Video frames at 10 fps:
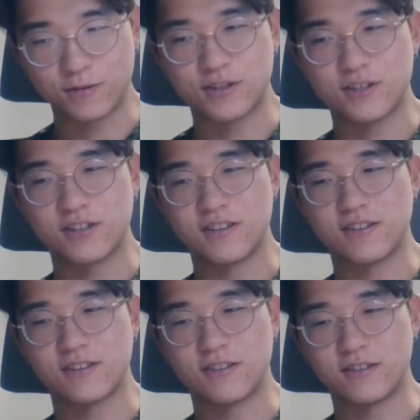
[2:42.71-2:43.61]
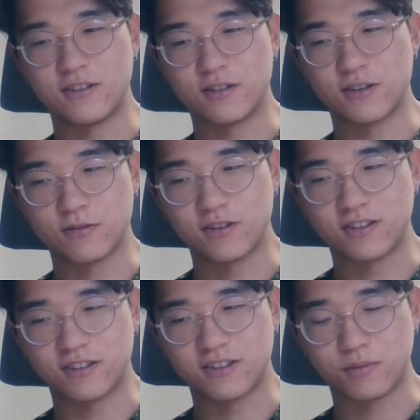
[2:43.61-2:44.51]
which is the
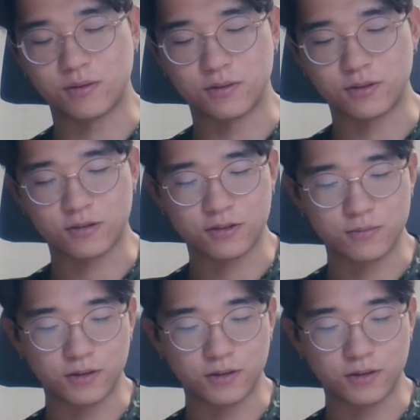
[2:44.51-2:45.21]
degenerated semiconductor.